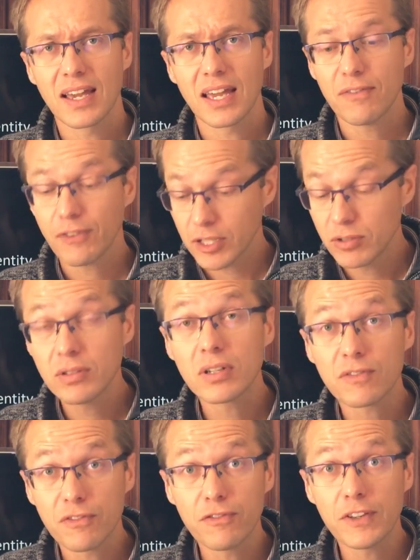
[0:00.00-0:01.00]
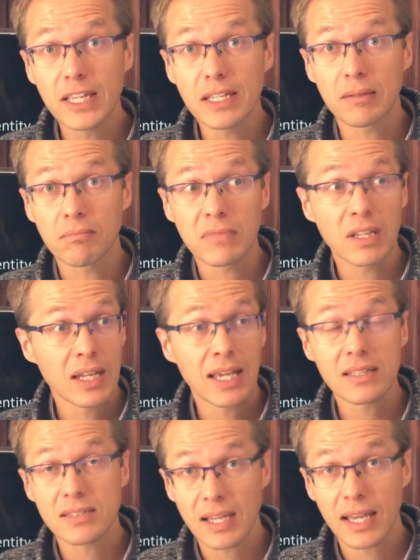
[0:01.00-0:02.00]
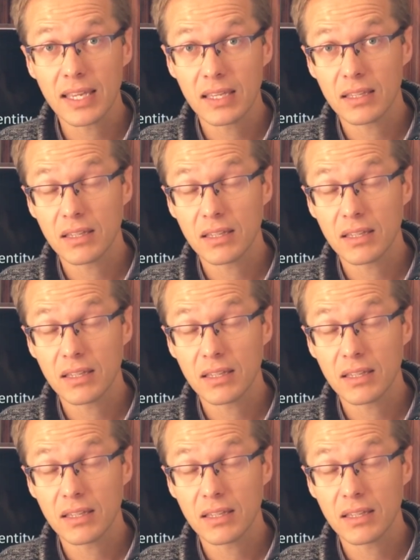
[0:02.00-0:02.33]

If I do not feed him the next day,